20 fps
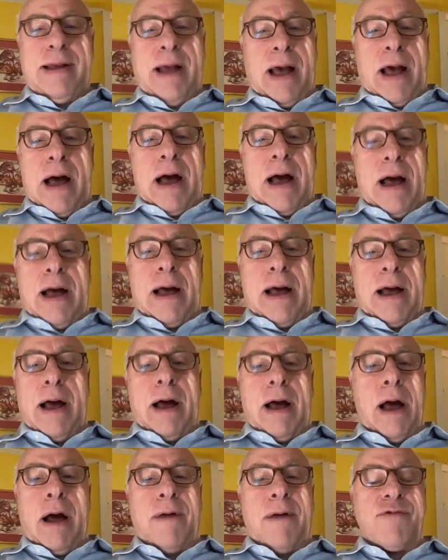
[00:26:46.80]

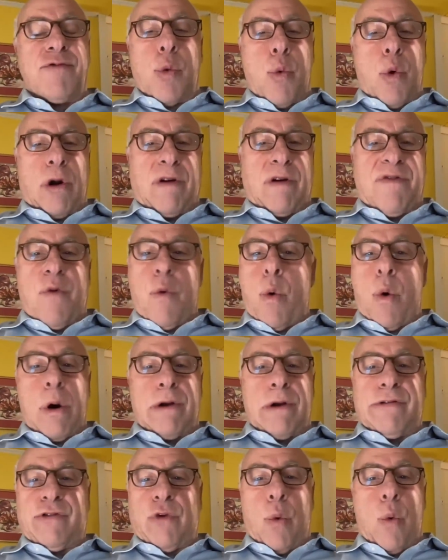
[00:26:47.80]
of the
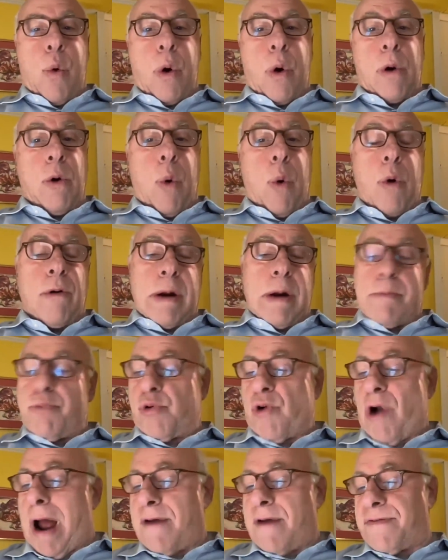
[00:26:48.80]
workforce or in
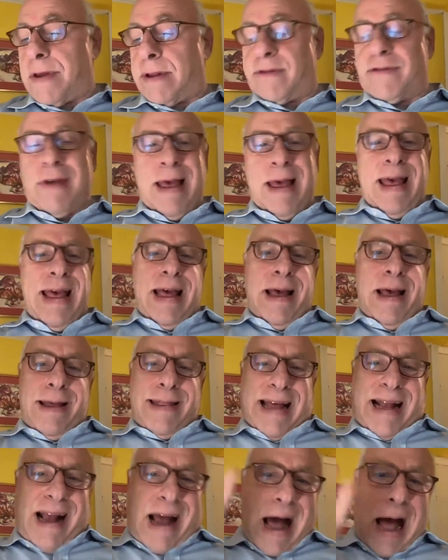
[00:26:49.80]
profits.
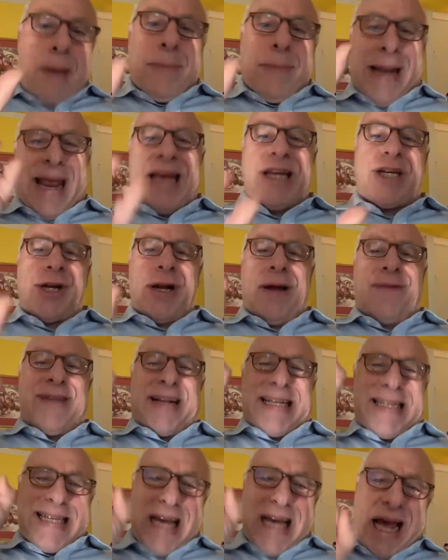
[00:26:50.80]
The combination of
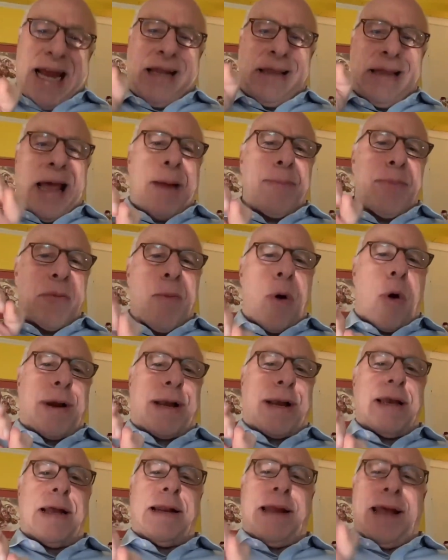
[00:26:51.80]
a tight labor
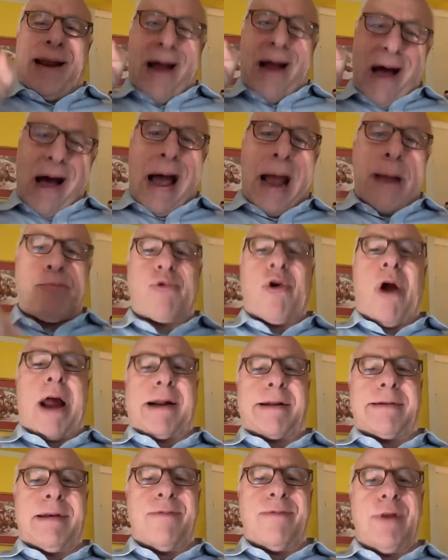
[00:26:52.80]
market and high
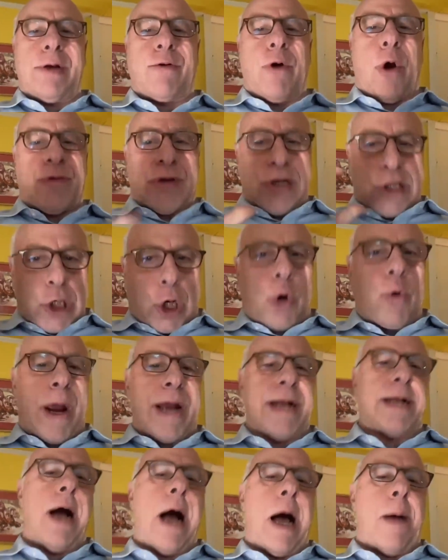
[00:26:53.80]
productivity growth is a
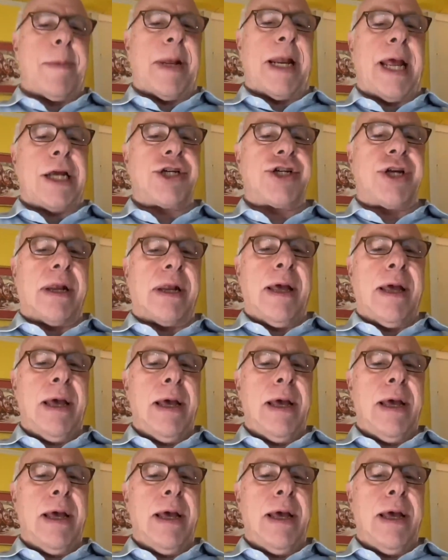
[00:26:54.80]
great combination,